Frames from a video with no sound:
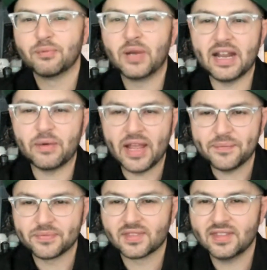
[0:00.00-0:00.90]
but
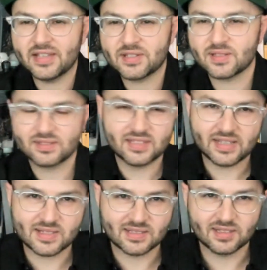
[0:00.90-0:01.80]
anyway,
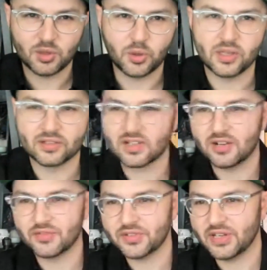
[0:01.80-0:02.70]
that's a whole other
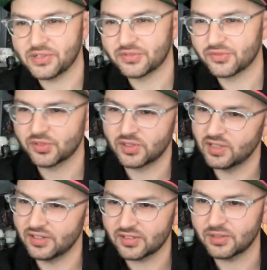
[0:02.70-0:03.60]
conversation for a